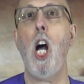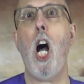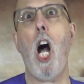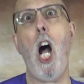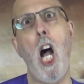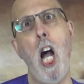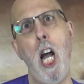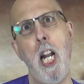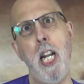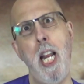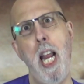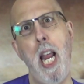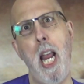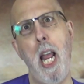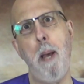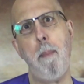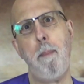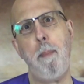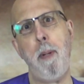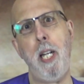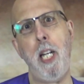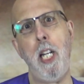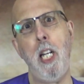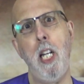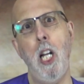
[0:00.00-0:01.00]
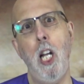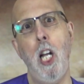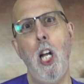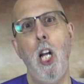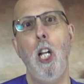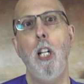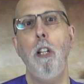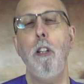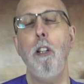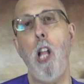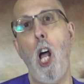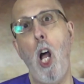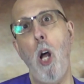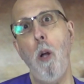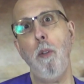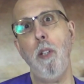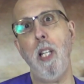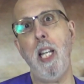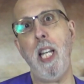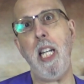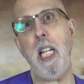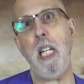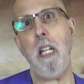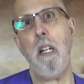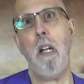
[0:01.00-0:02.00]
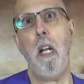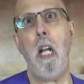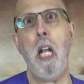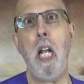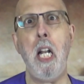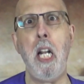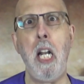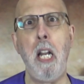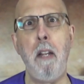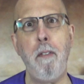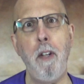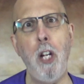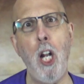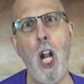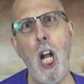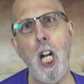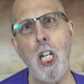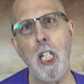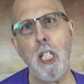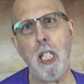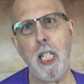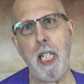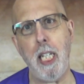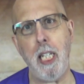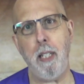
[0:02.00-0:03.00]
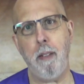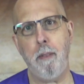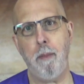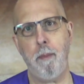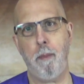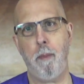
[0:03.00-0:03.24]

unhappy, lonely, and even ugly.